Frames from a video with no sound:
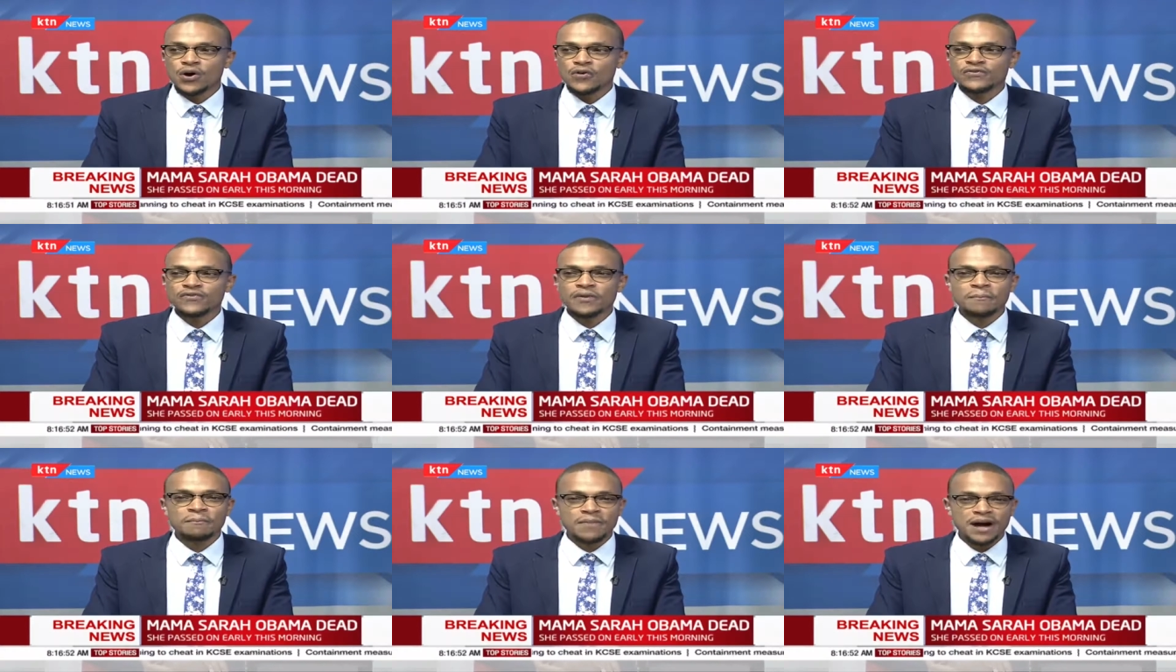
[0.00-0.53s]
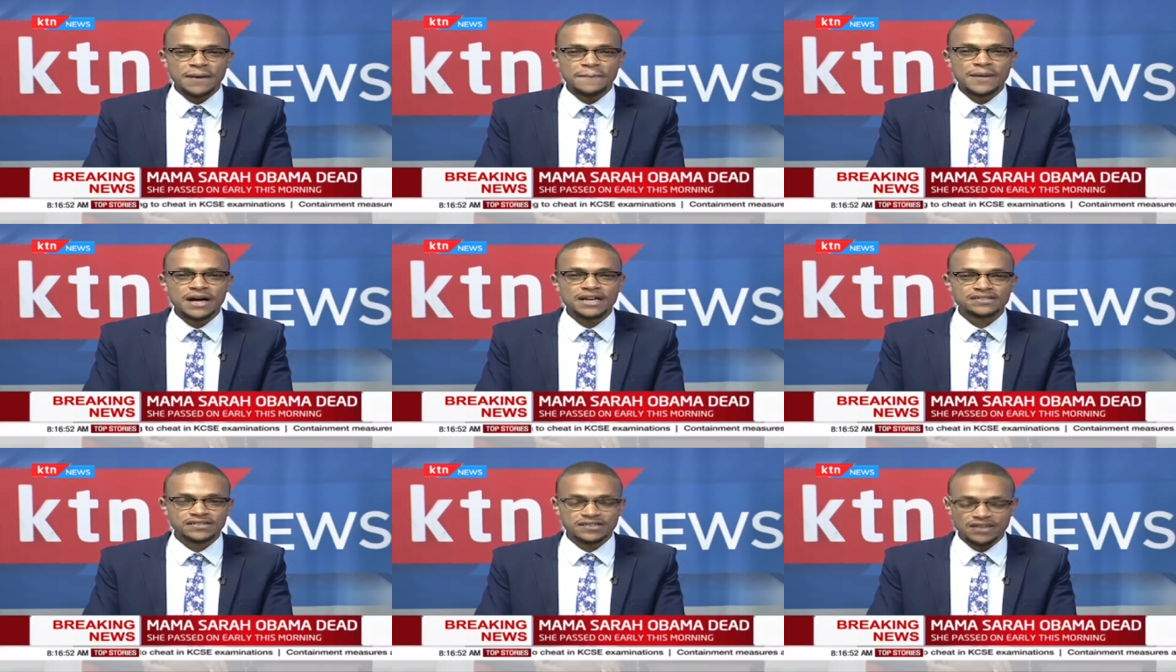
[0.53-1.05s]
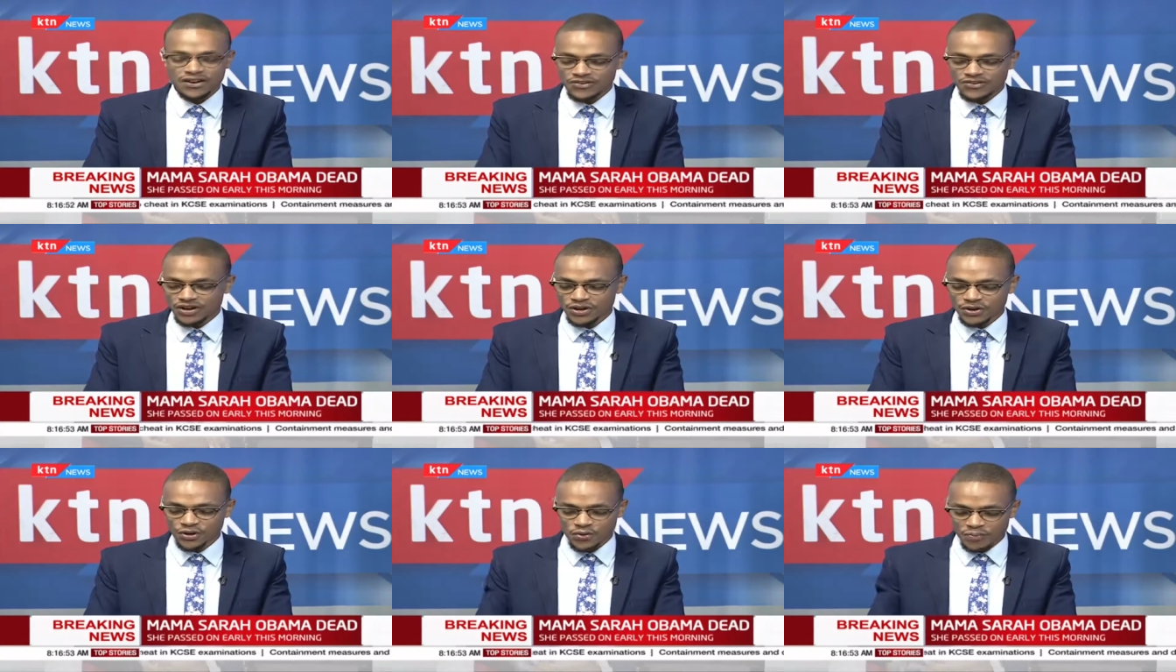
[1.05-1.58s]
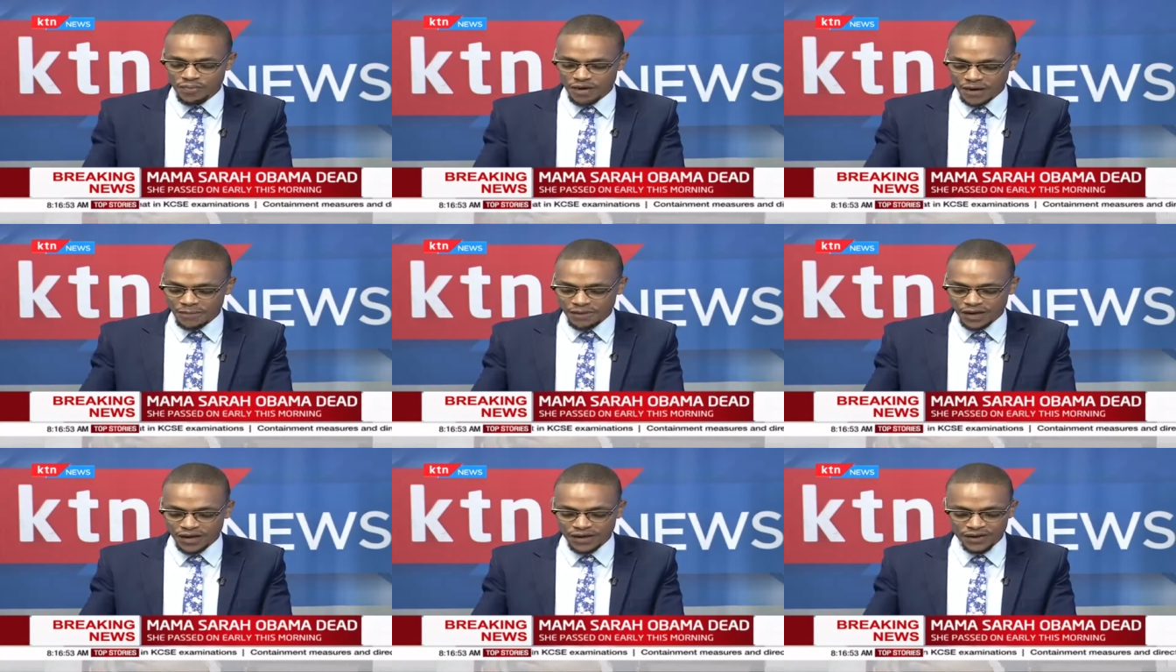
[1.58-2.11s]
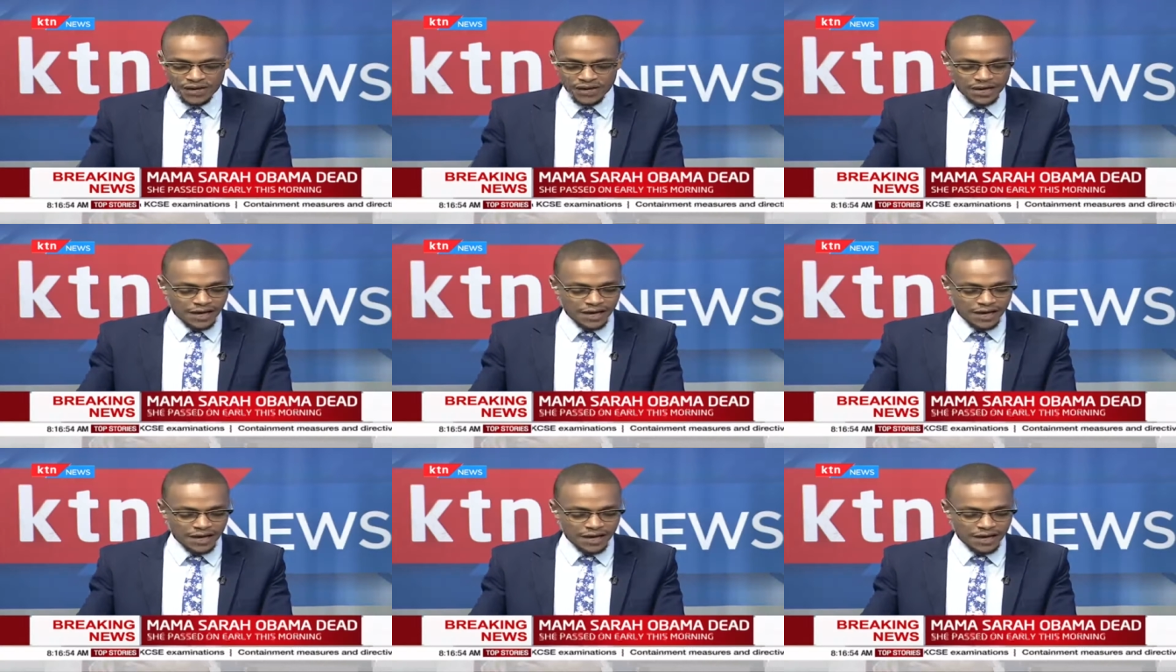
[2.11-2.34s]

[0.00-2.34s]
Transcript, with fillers: of Mama Sarah Obama.